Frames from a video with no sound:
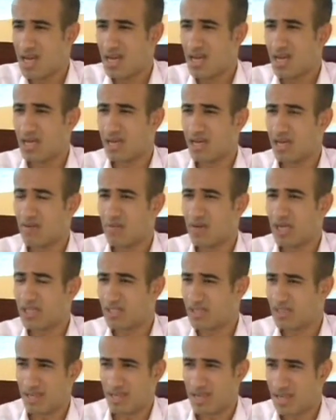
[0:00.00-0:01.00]
But
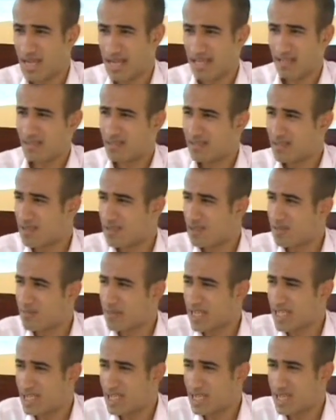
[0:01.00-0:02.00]
at
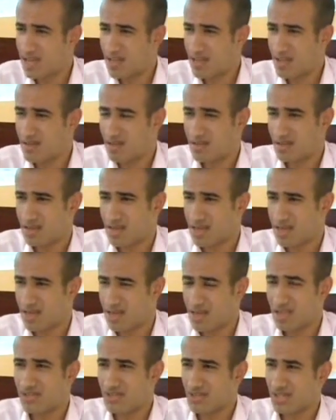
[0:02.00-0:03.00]
many other
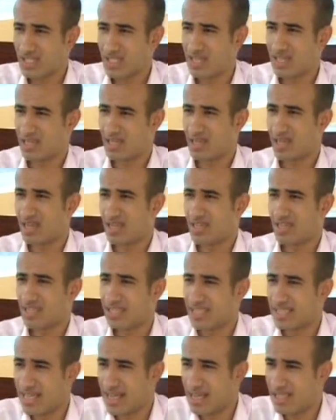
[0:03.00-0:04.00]
countries, as
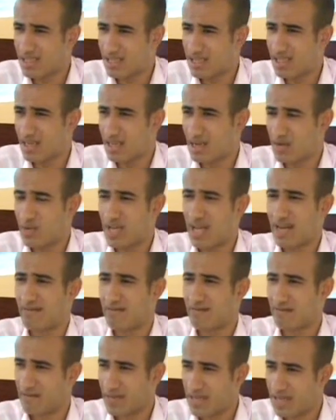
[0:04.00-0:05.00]
I said, we
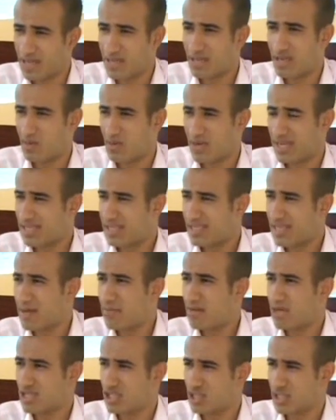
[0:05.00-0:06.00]
have
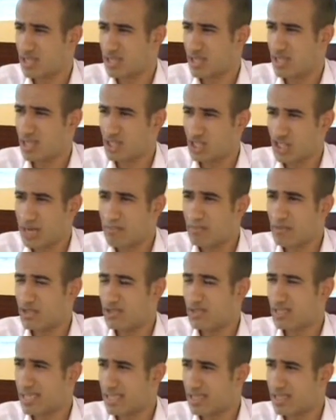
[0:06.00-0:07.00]
well-established
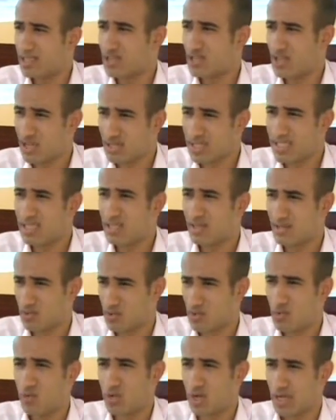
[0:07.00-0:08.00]
chapters that started
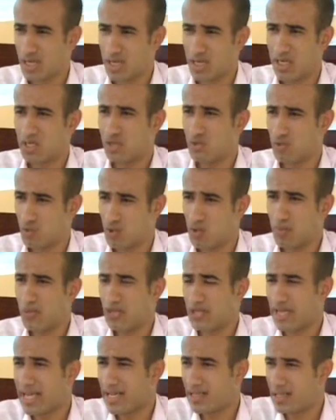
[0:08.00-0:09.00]
to
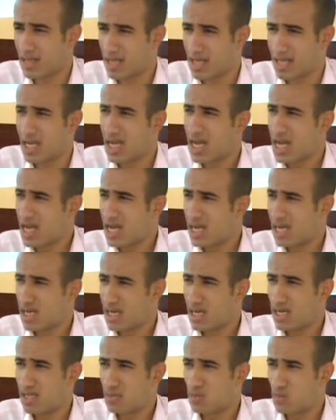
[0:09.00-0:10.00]
operate. Like
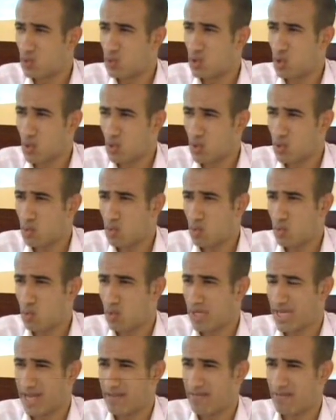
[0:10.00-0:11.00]
in Morocco,
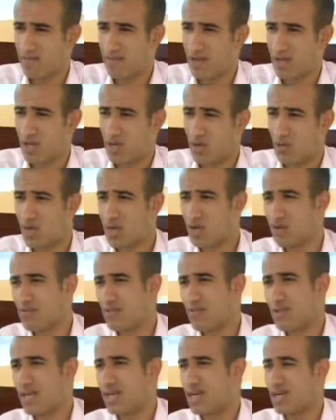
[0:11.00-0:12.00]
we have one
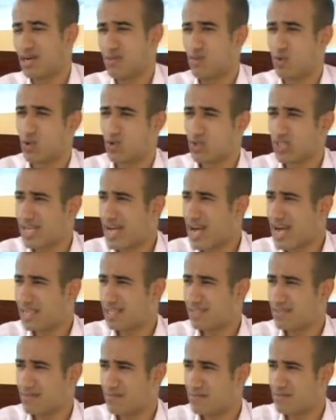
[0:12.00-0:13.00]
of the most
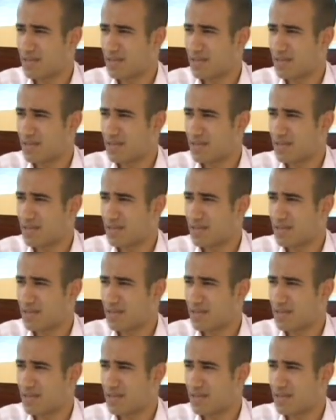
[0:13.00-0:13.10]
active